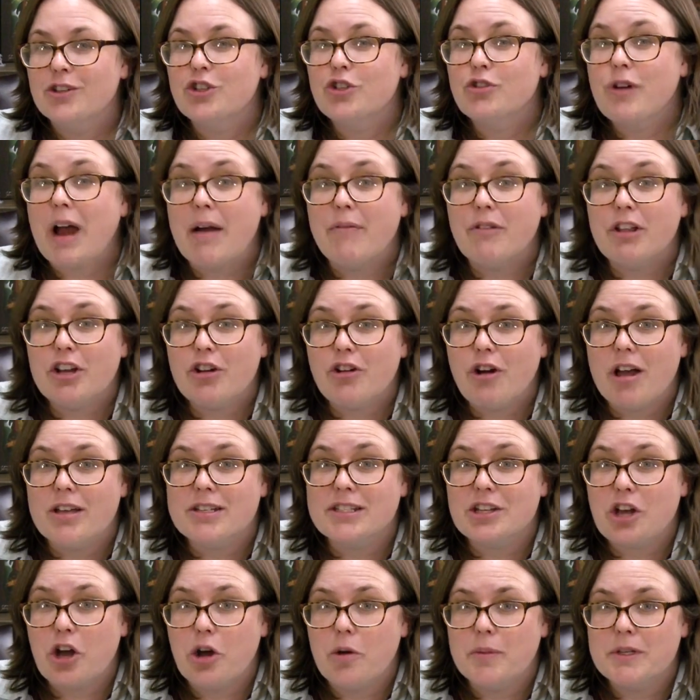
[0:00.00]
You'll travel
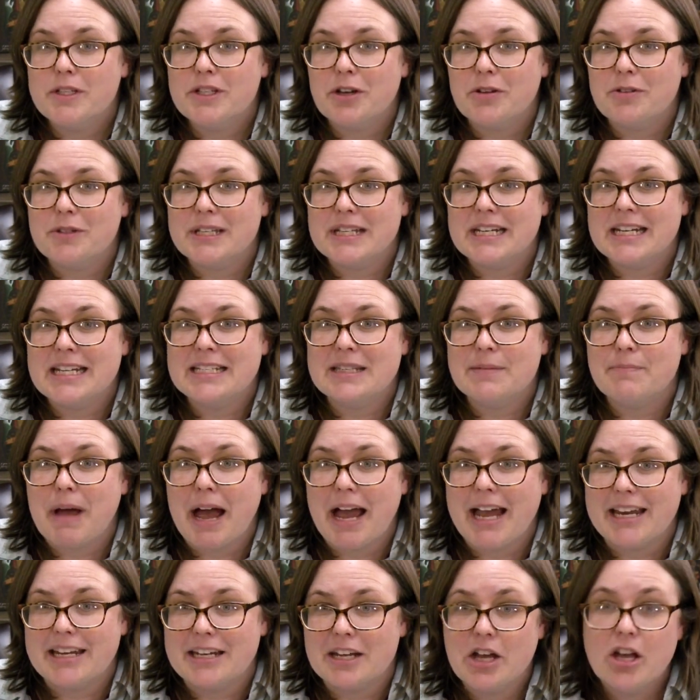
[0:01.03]
across coma zones in his
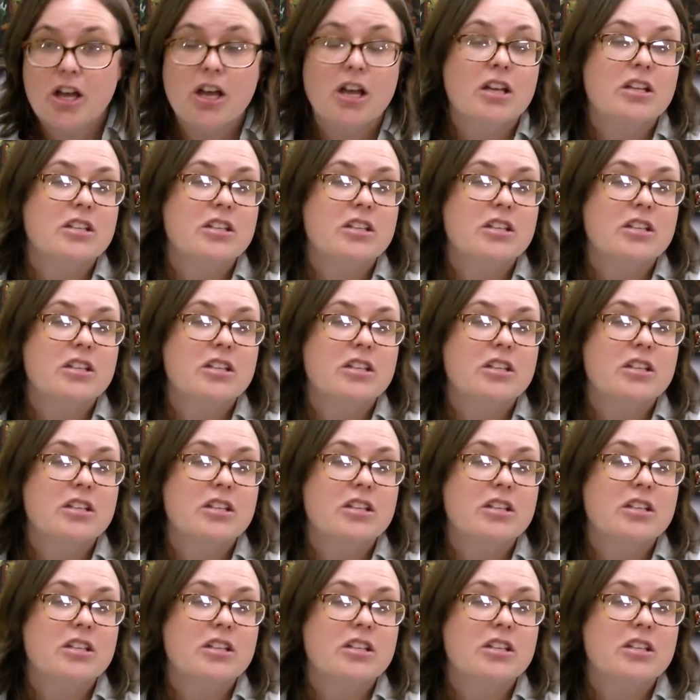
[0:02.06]
mind,